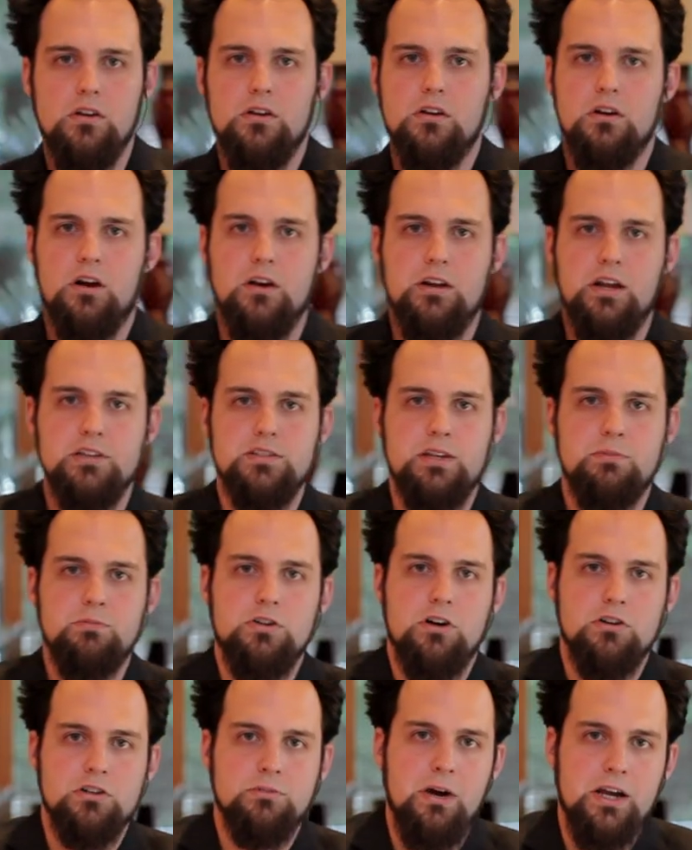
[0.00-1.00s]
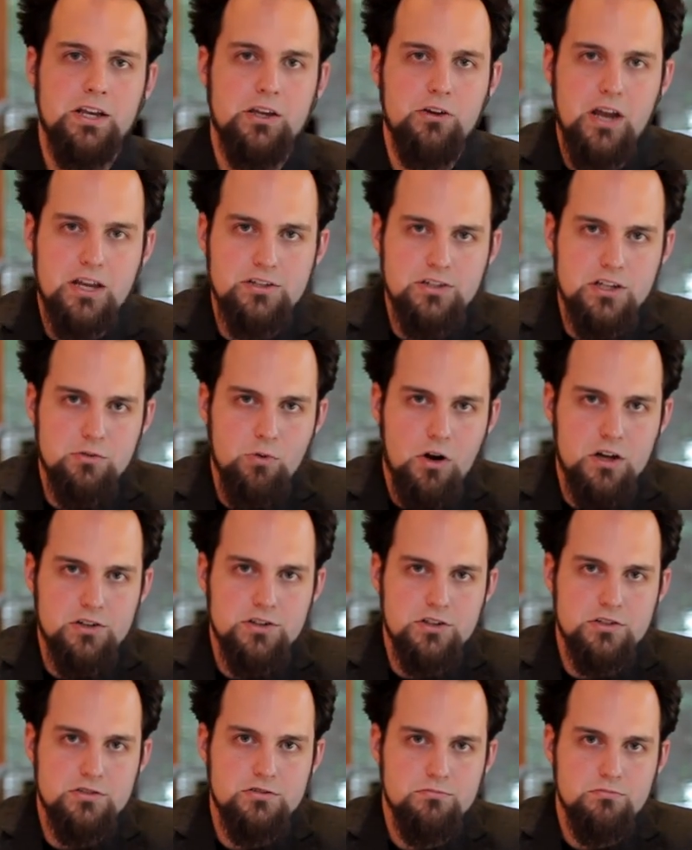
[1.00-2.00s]
right, now it's time to talk to Mike. You guys need to watch
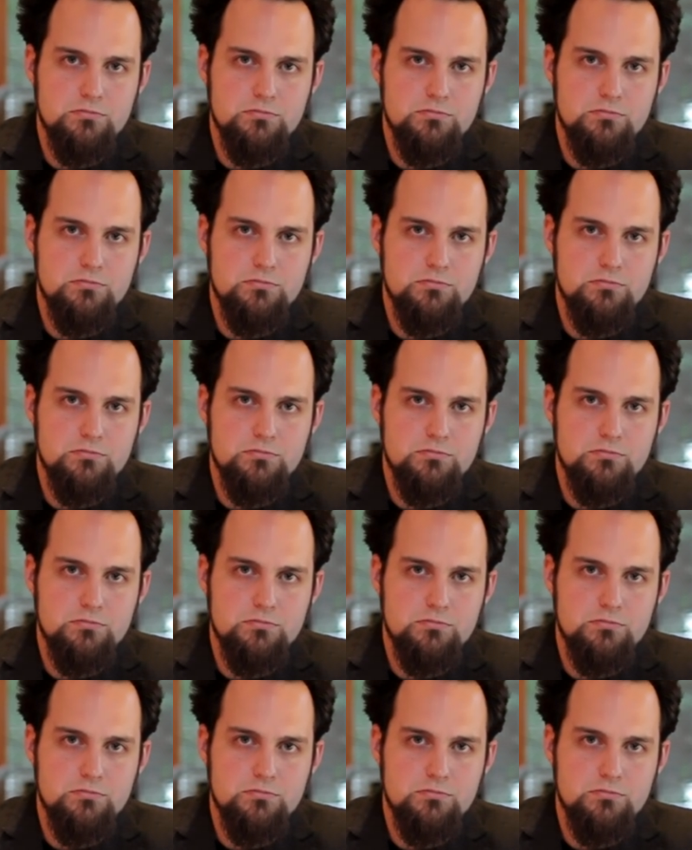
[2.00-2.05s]
this.